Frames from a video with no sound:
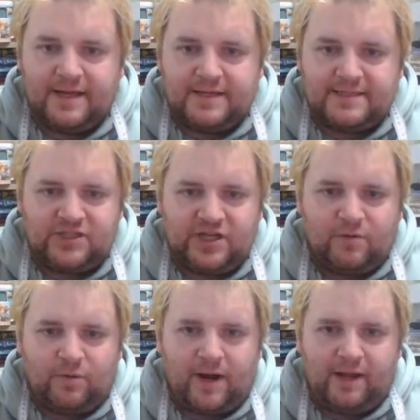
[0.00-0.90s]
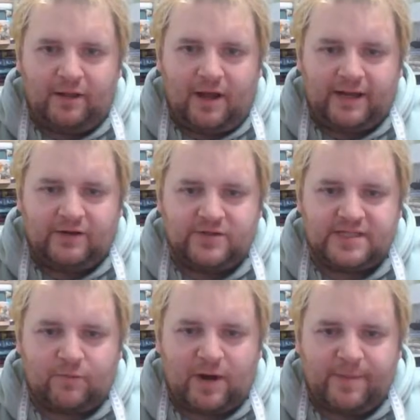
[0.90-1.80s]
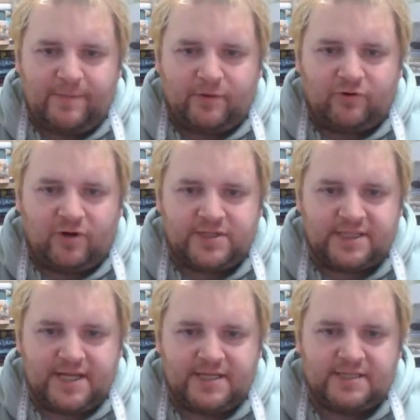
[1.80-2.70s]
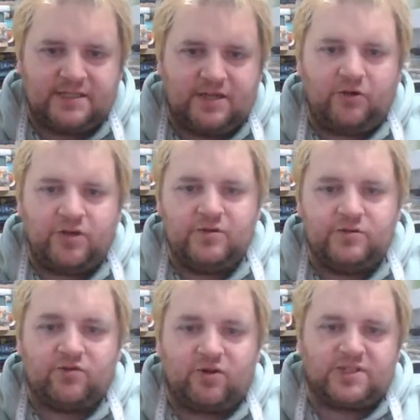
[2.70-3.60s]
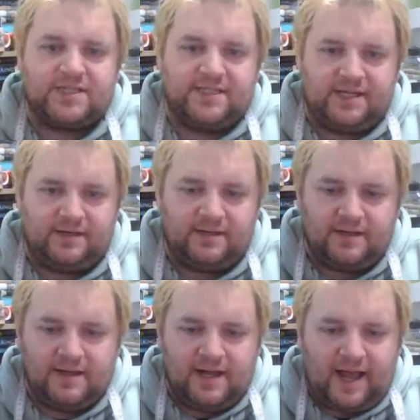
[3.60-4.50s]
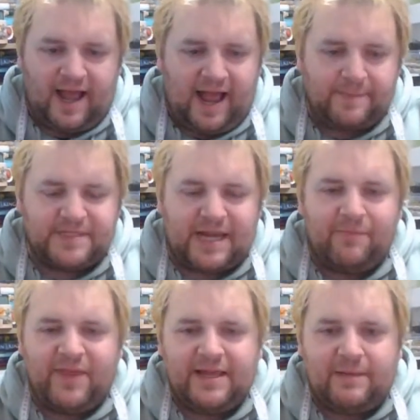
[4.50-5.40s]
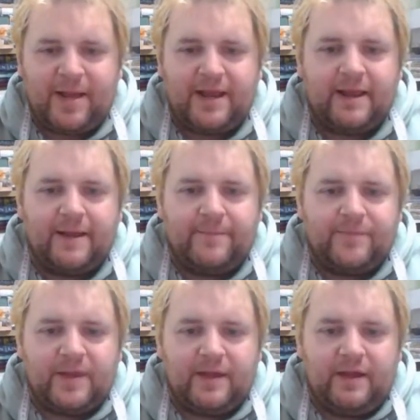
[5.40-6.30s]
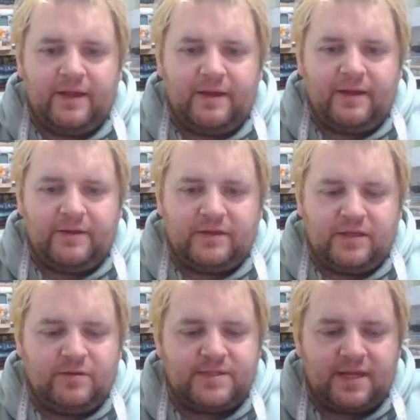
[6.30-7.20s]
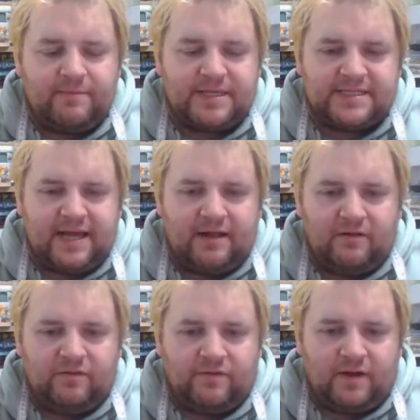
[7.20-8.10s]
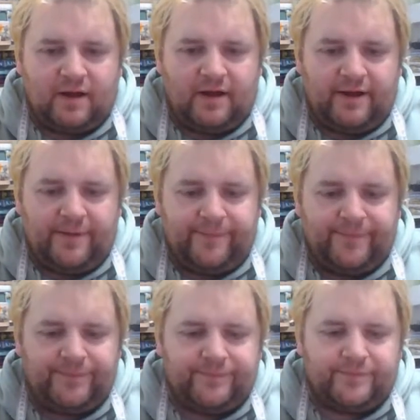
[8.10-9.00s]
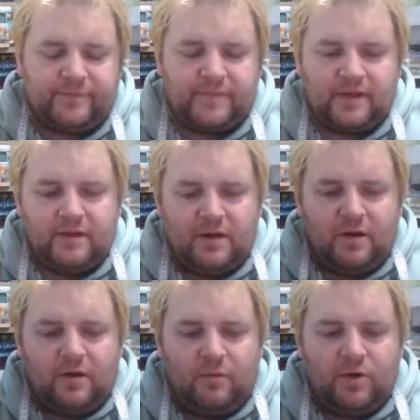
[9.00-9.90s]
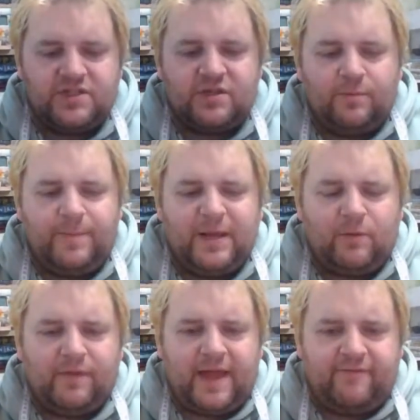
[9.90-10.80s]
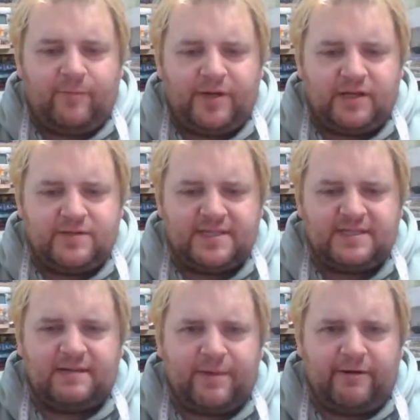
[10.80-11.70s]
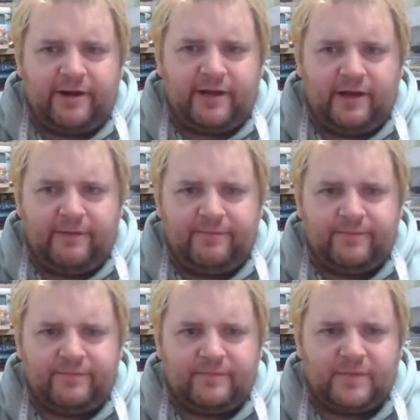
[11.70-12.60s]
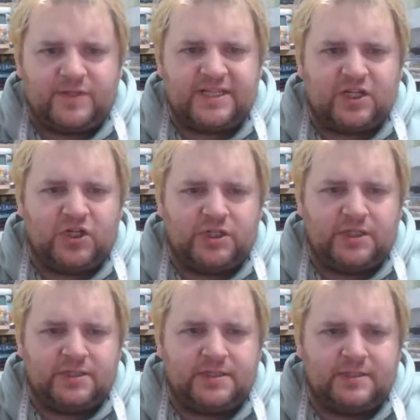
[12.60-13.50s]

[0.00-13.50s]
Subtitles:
It's actually quite a lot. I can understand why people cross-list or use cross-listing apps. I think I might use it myself. What's the big one that everybody uses in America? What's it called?